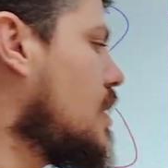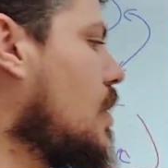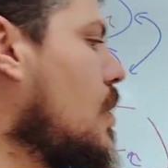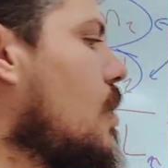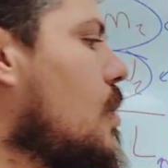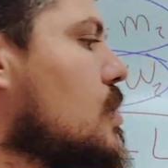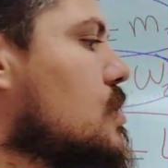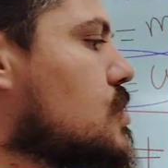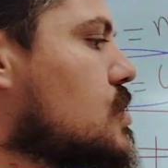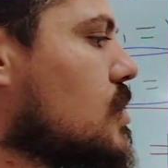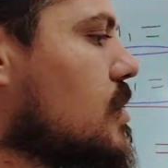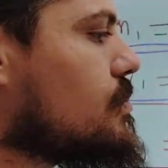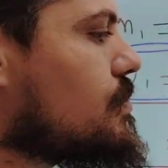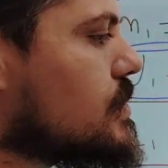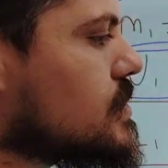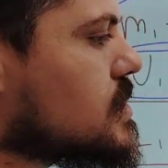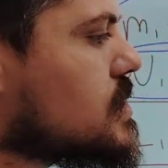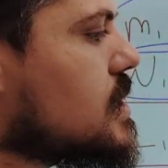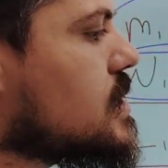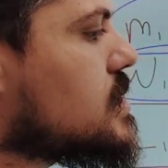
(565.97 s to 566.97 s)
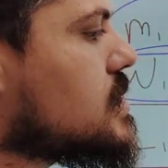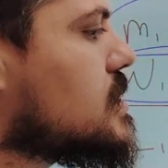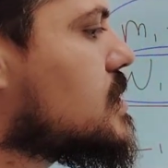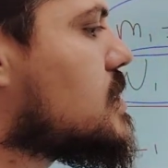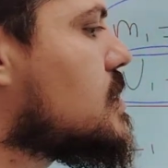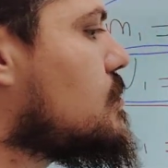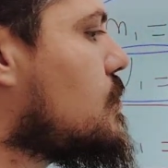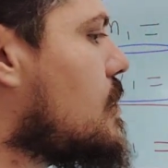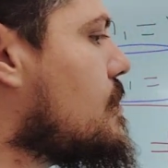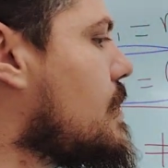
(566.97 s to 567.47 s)
also
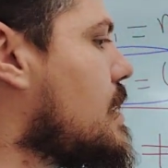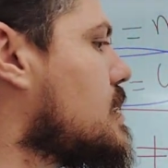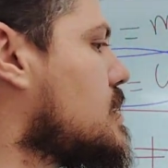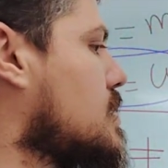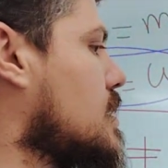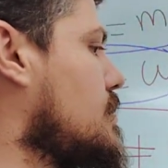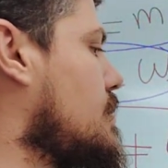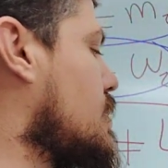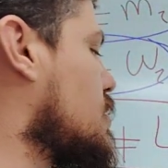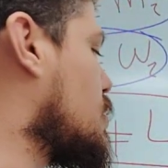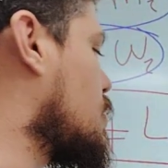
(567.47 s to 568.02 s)
possesses the momentum